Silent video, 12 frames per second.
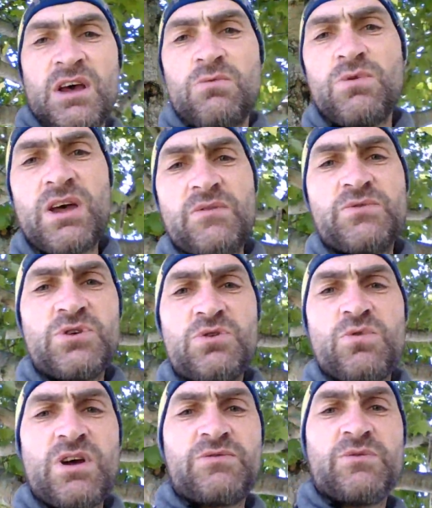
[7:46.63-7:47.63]
we have to
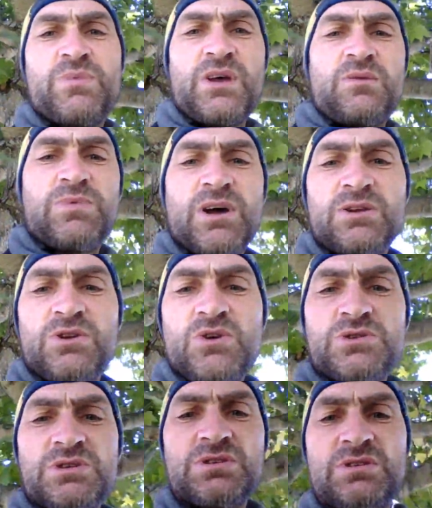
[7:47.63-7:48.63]
we have to be blood
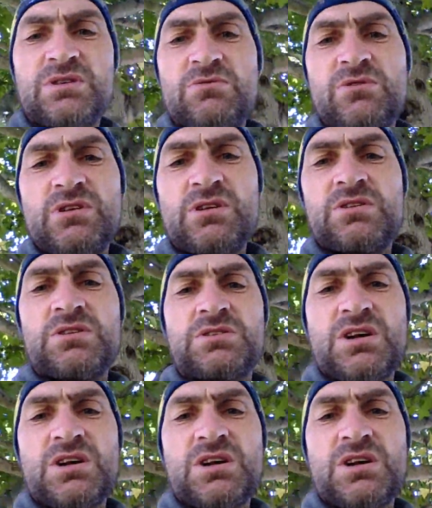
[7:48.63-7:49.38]
users in this